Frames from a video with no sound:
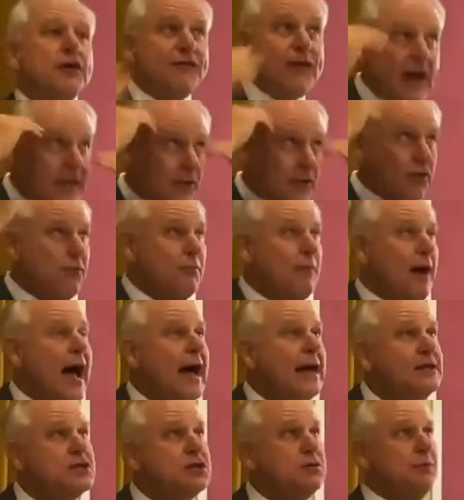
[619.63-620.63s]
In fact, it
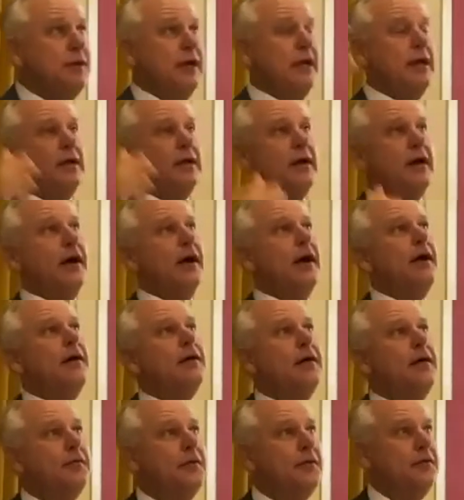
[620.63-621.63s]
reminds me,
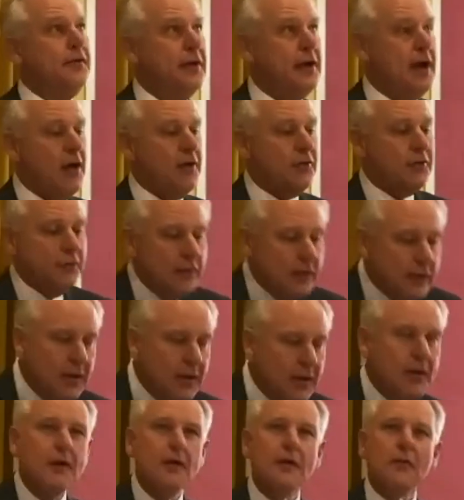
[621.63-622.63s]
and then I'll
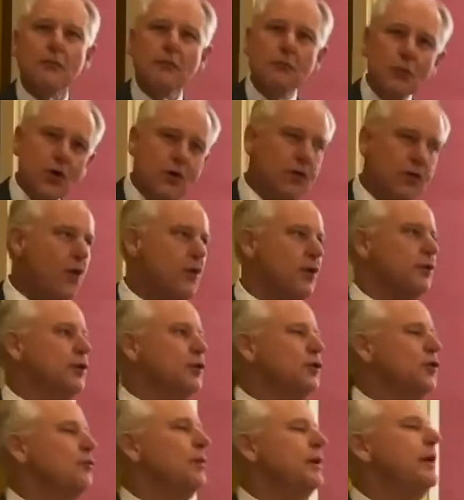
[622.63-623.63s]
move on a
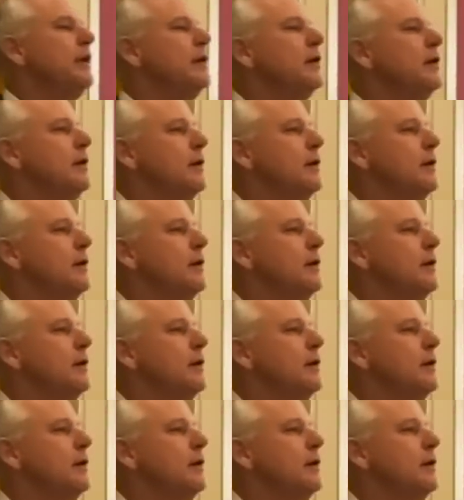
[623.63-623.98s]
little bit,